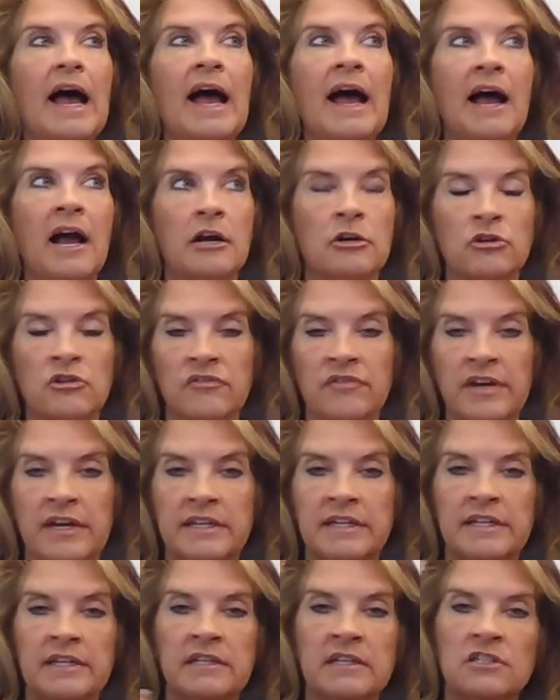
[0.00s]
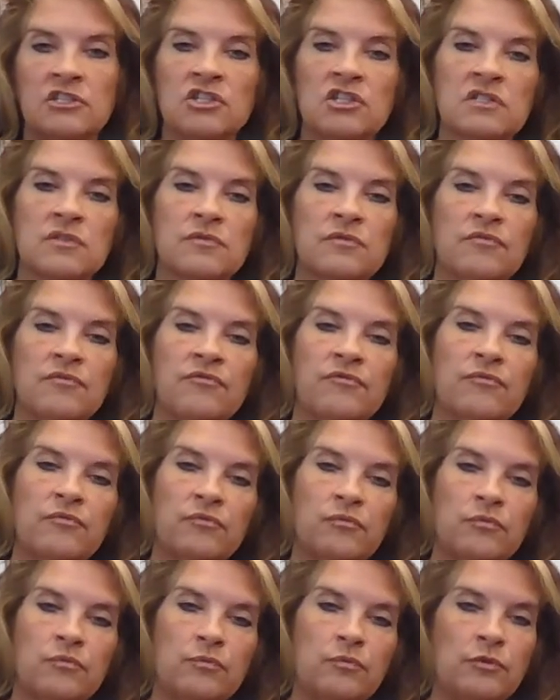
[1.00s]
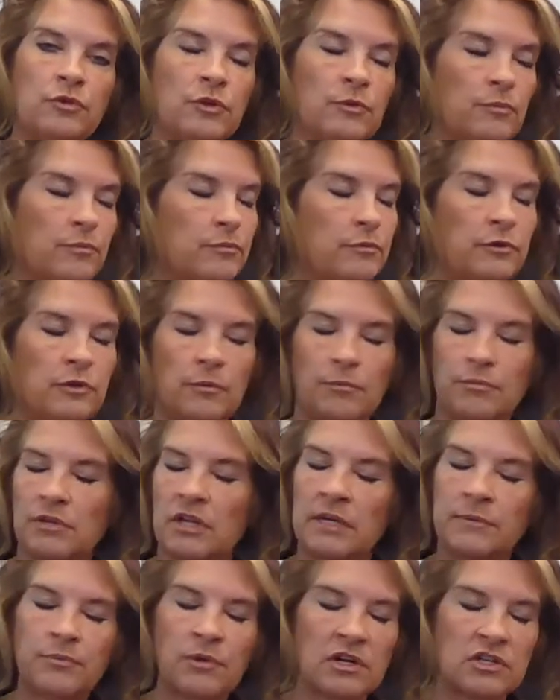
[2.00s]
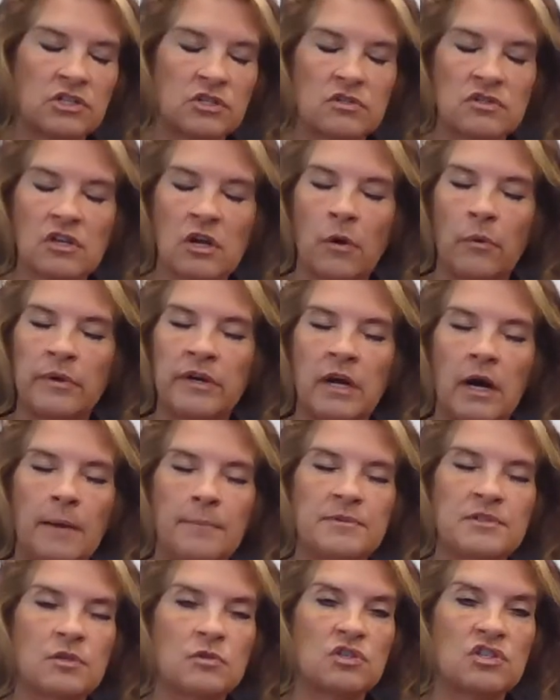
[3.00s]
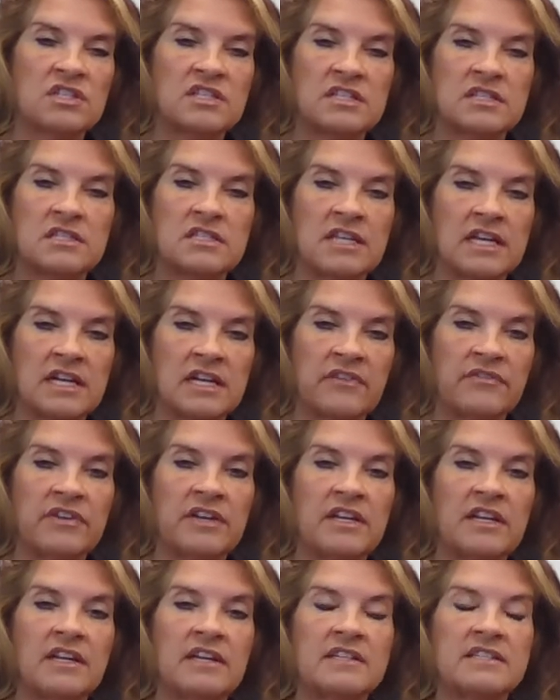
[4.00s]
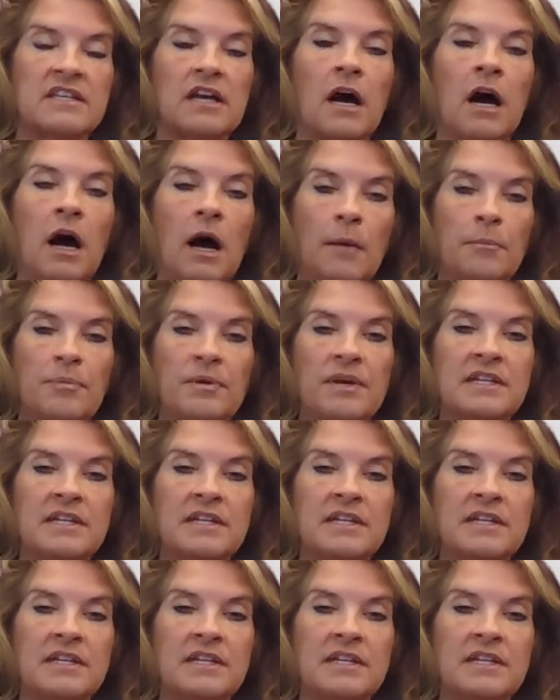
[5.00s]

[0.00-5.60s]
Aggravating, just your blood pressure is going up, so just think of it as up.